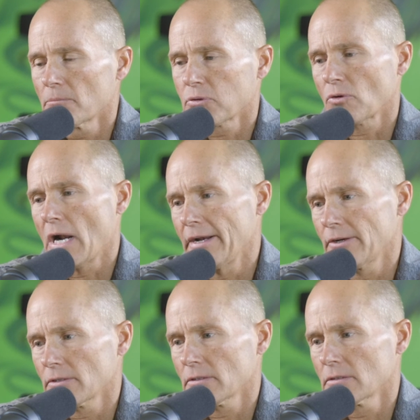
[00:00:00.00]

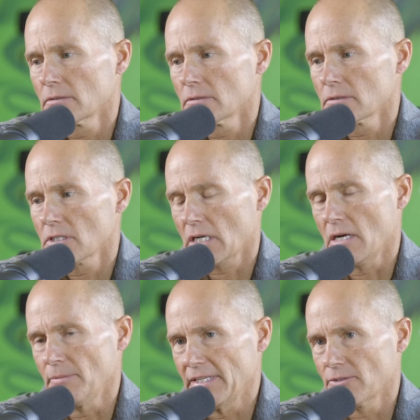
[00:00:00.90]
prior to
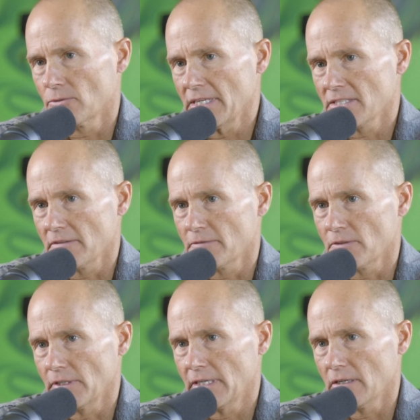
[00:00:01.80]
coming to Racing
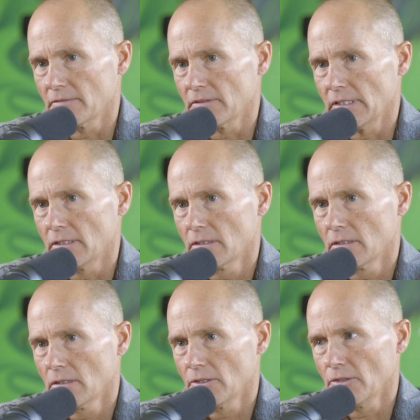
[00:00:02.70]
for Recovery.
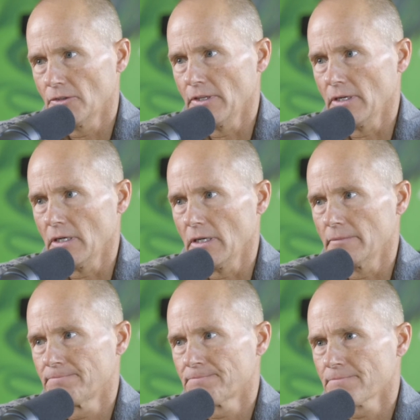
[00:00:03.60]
Let
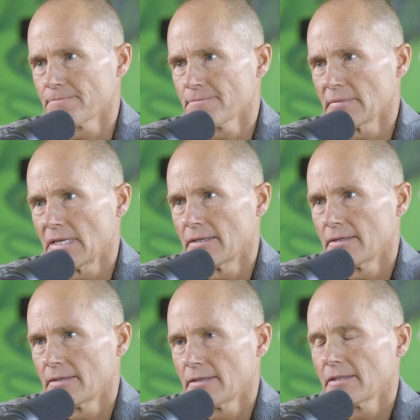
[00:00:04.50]

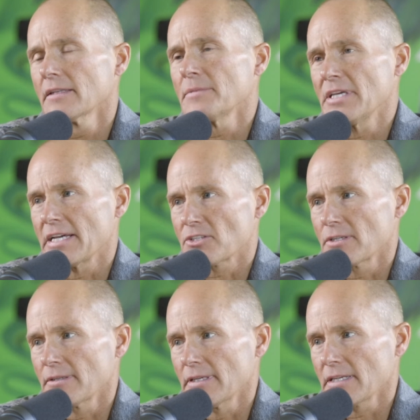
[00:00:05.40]
me ask
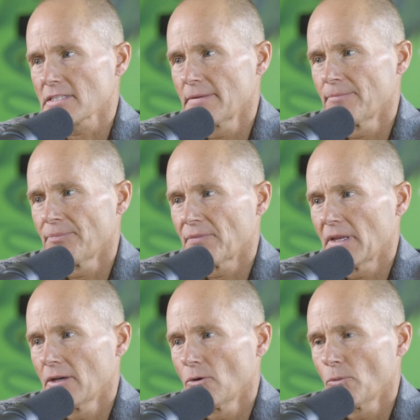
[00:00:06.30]
you this.
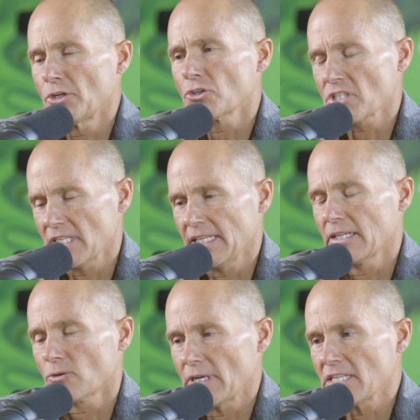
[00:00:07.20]
When you're sitting
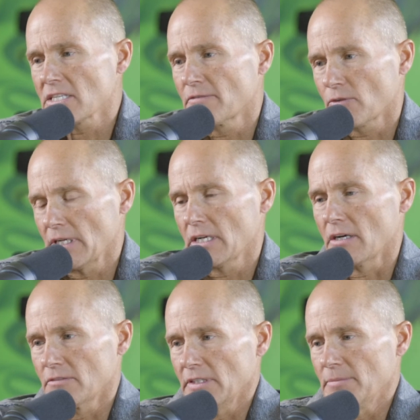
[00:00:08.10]
in a Racing for
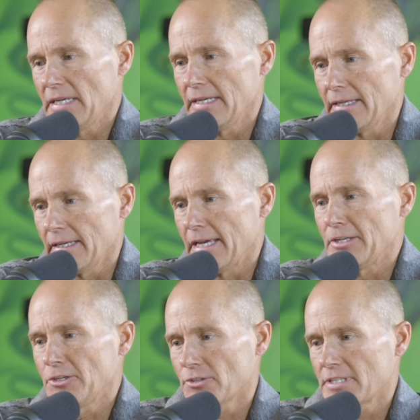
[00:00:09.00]
Recovery meeting
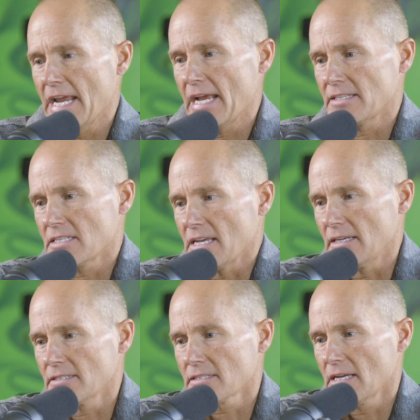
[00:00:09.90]
and your dad
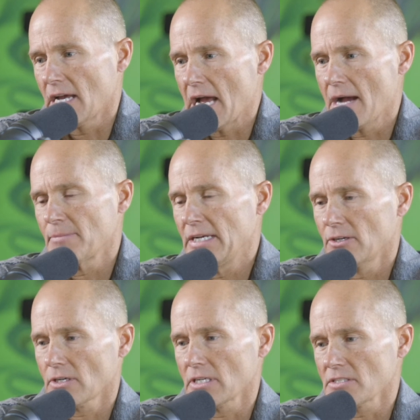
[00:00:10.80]
says, "I'm
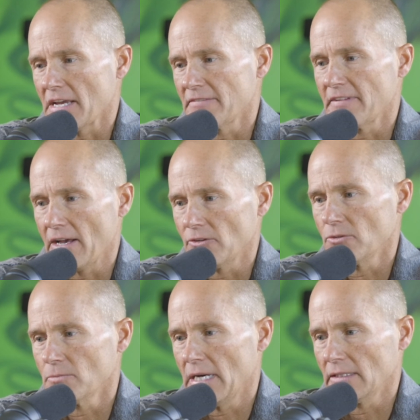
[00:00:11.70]
here because I
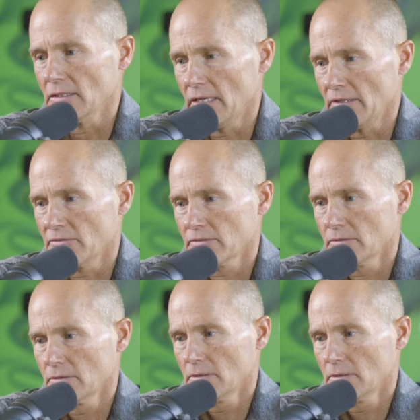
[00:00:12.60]
value my life,"